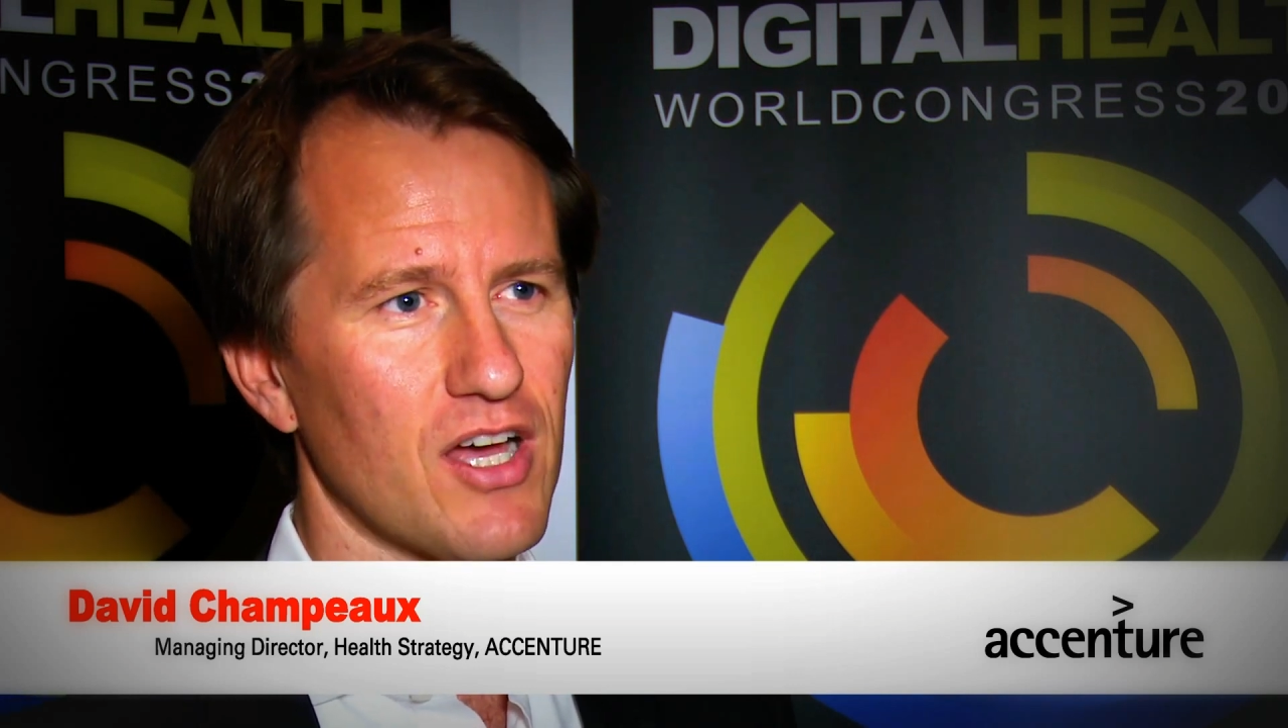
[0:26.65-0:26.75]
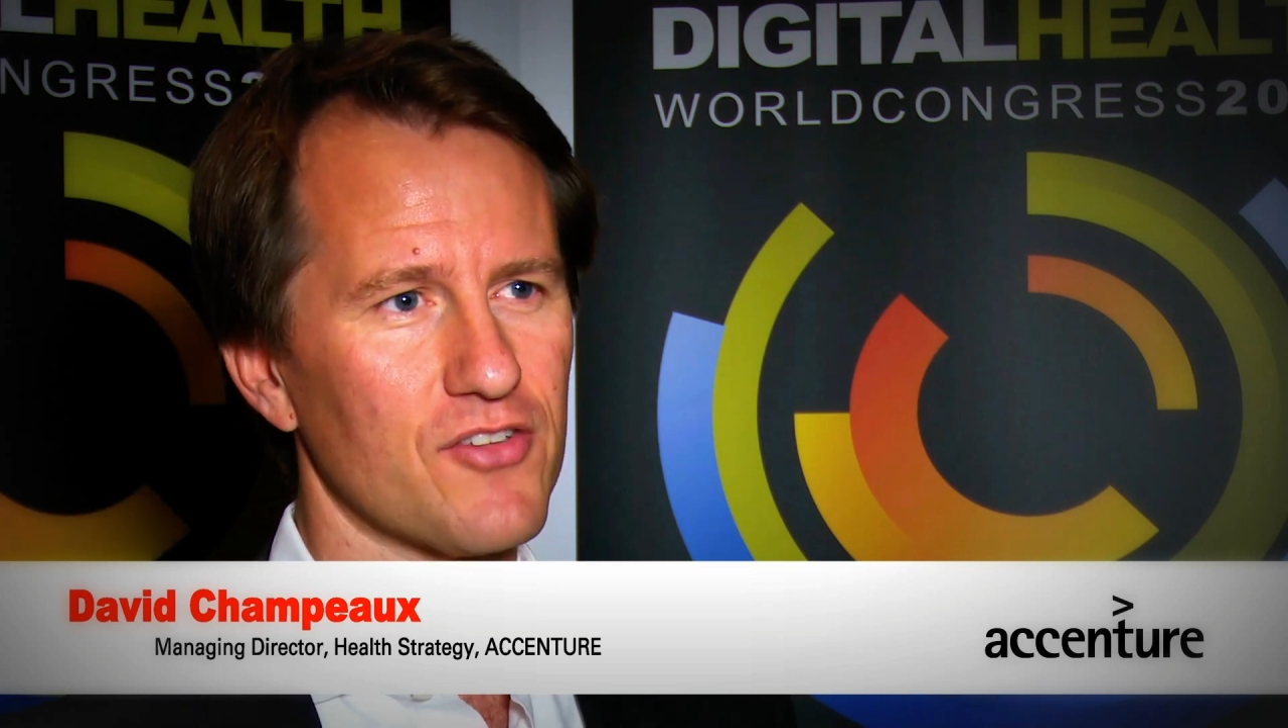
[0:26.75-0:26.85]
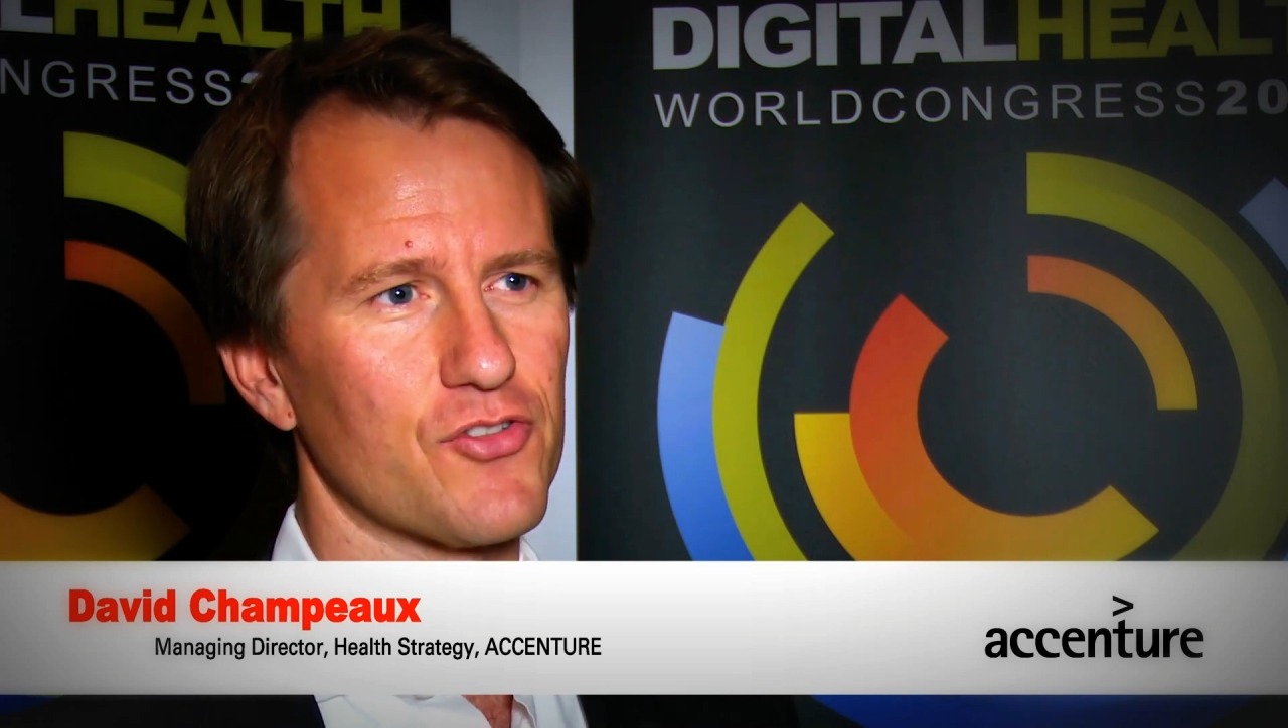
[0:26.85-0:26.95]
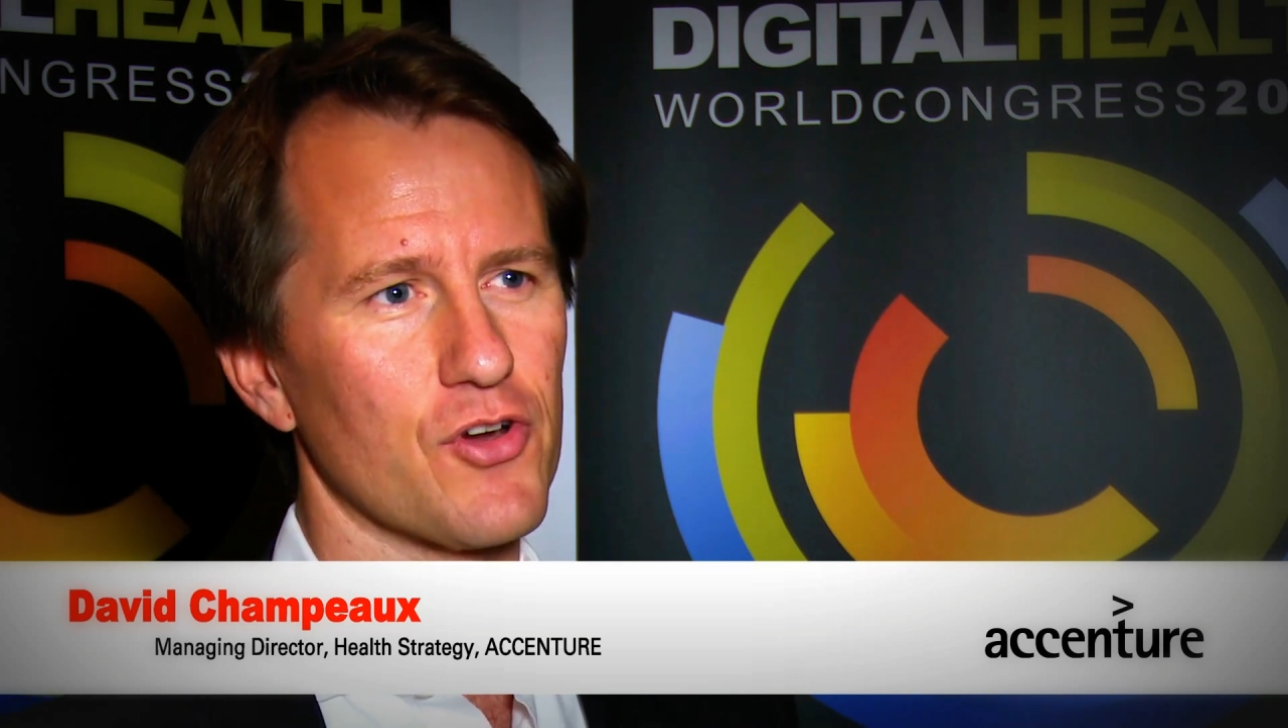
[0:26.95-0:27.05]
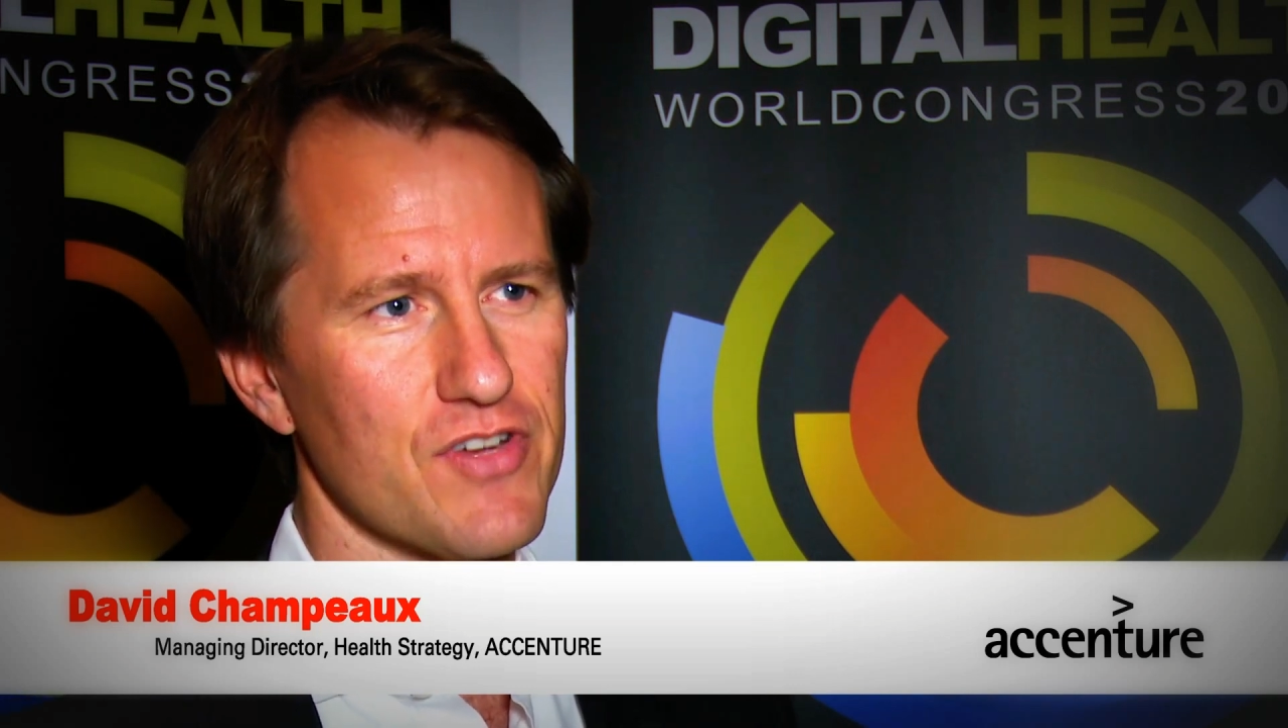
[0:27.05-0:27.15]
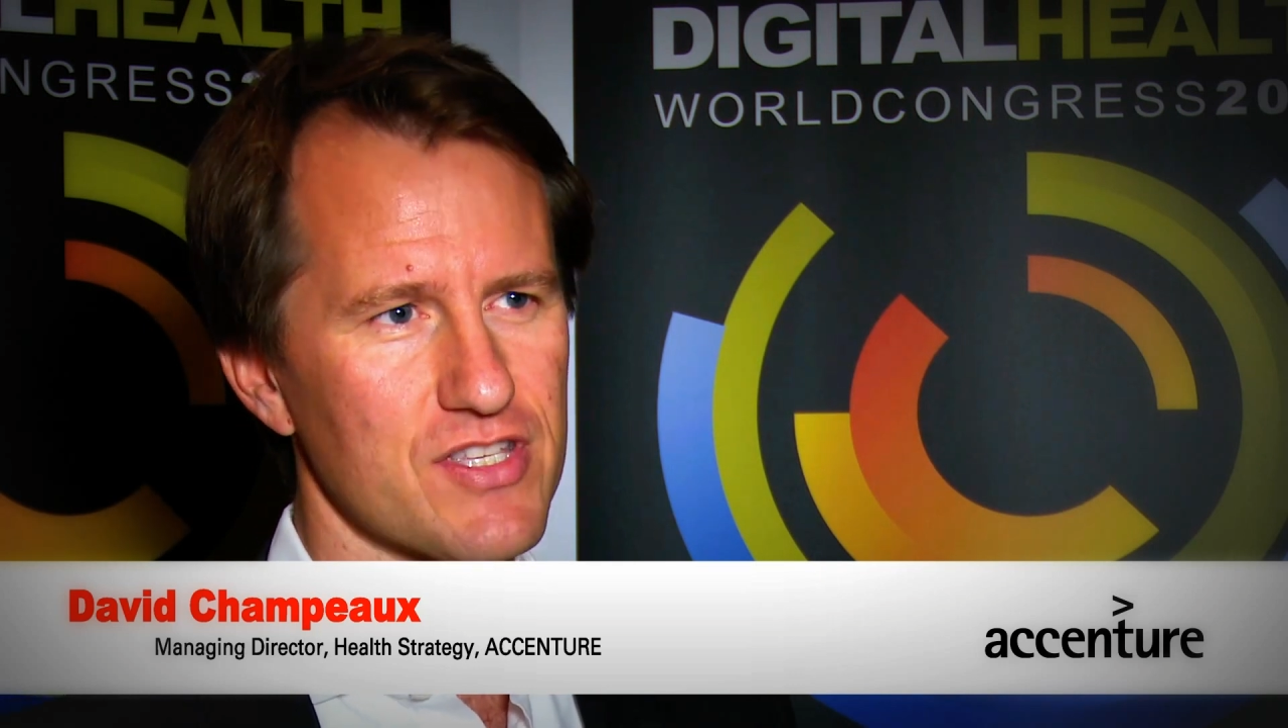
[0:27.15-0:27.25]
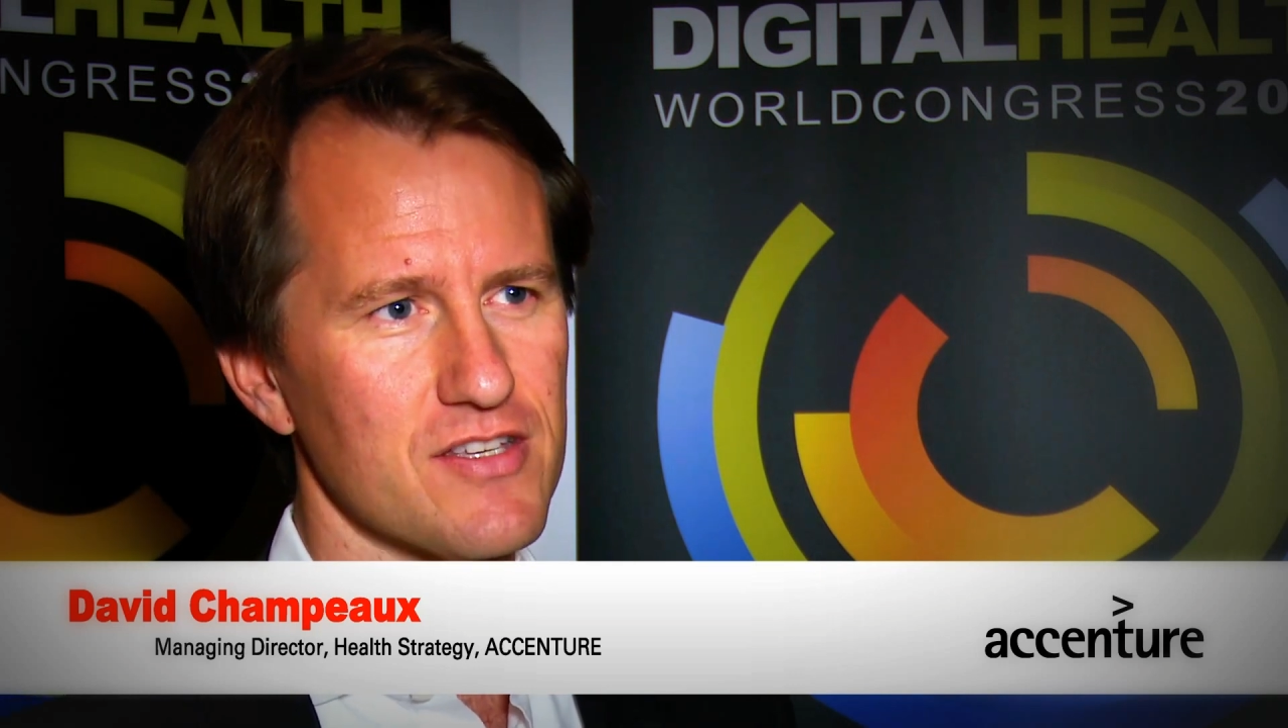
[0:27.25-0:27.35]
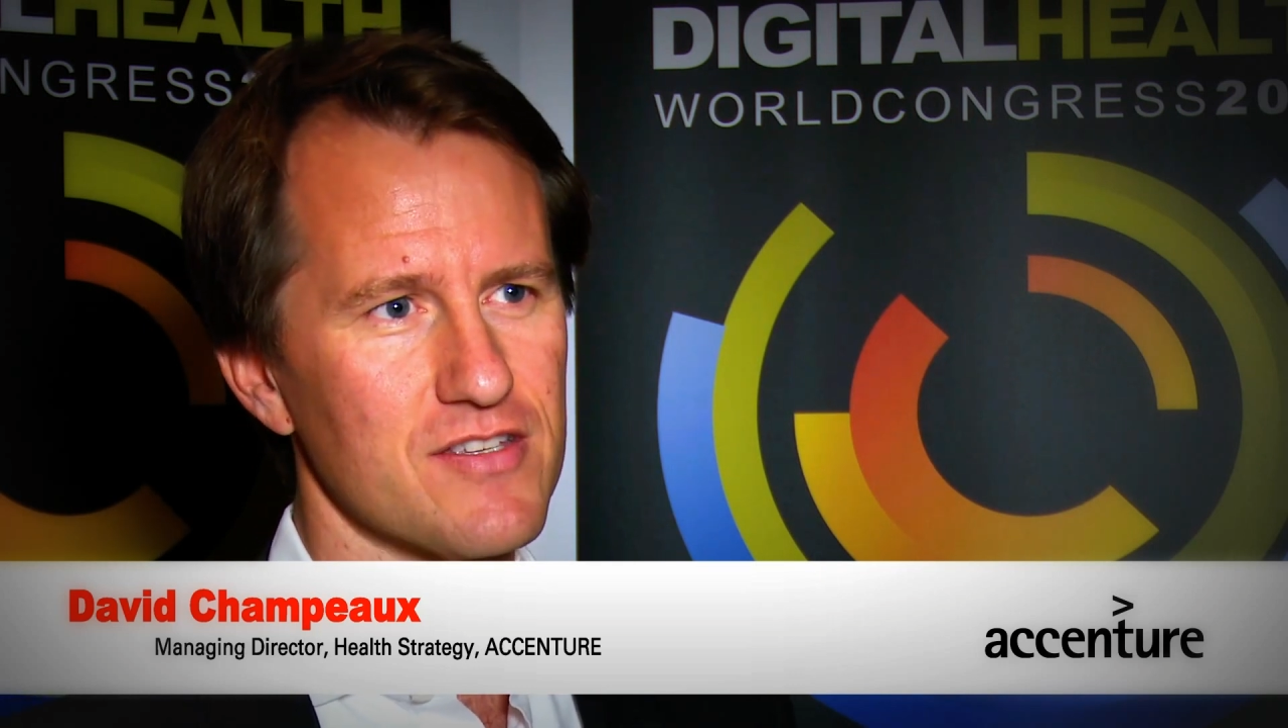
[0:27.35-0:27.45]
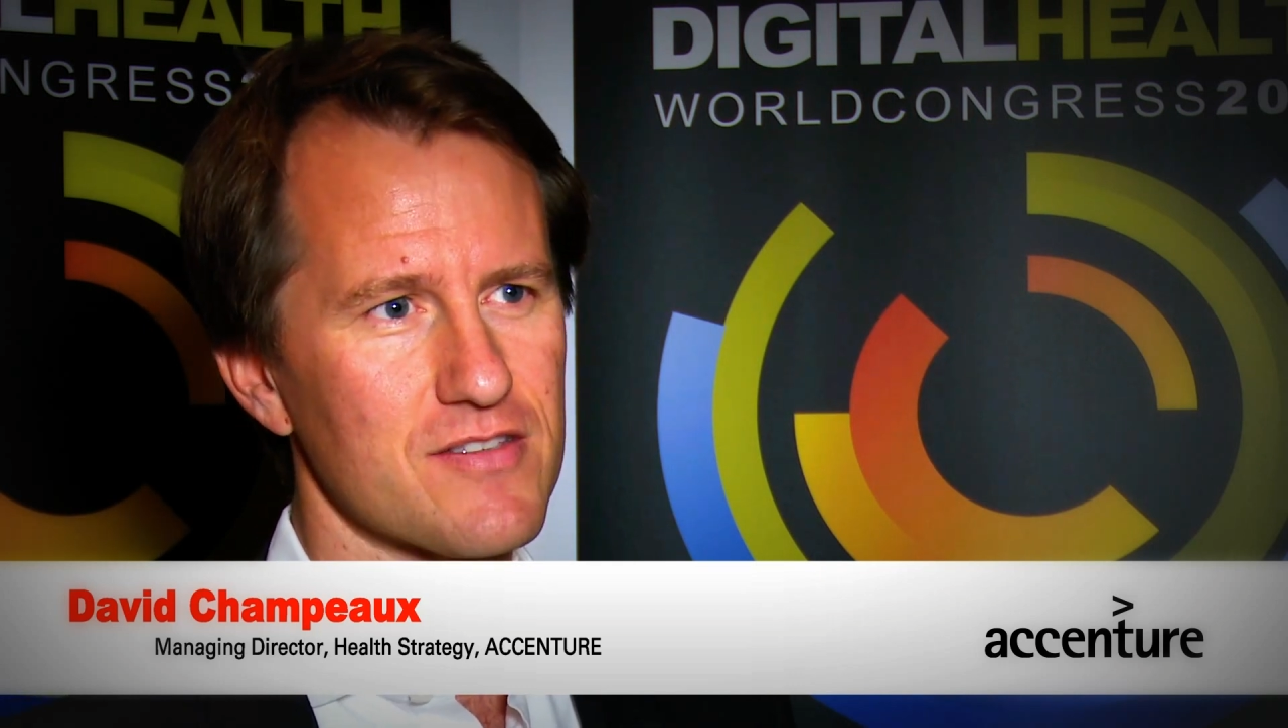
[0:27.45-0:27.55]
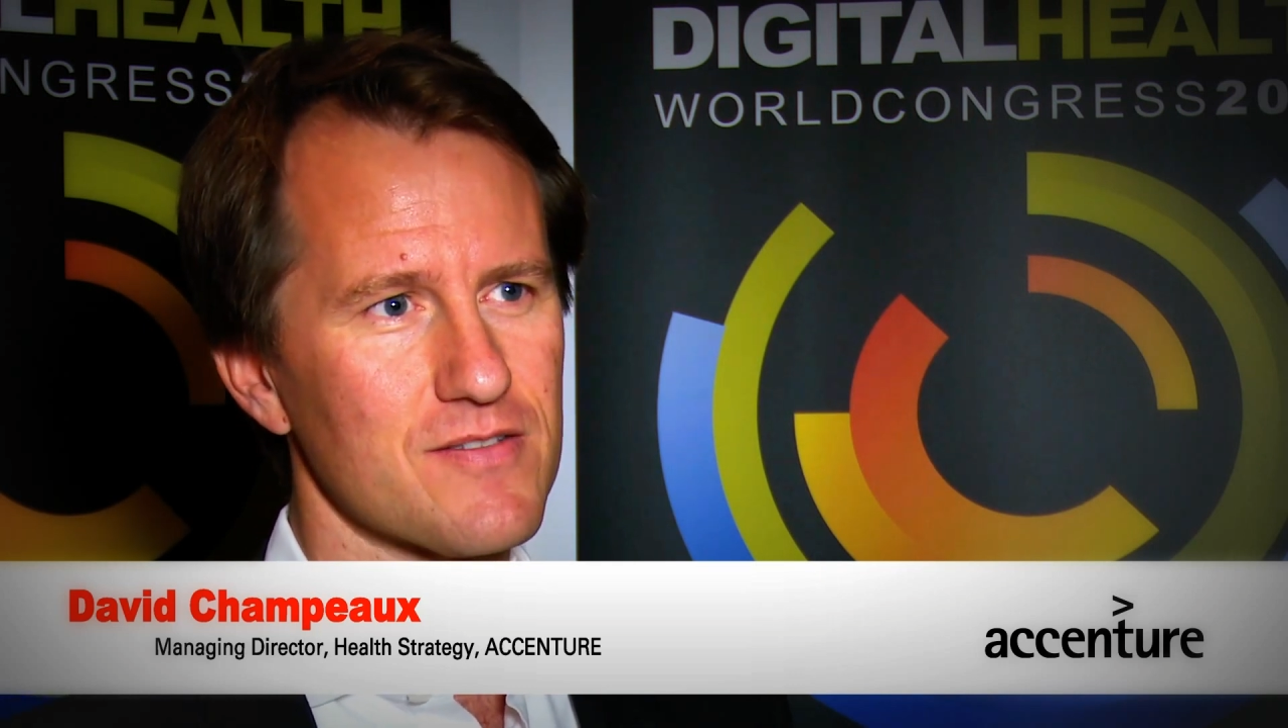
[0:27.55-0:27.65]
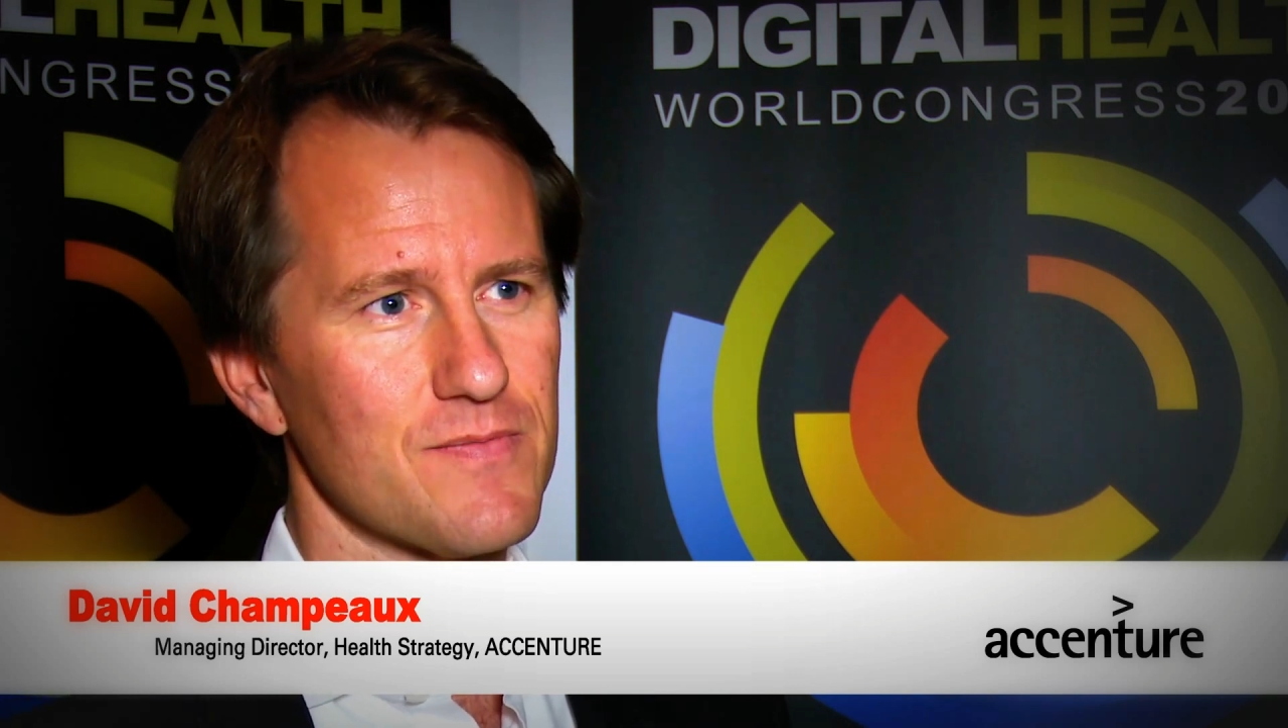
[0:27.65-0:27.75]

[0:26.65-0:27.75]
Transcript: as services.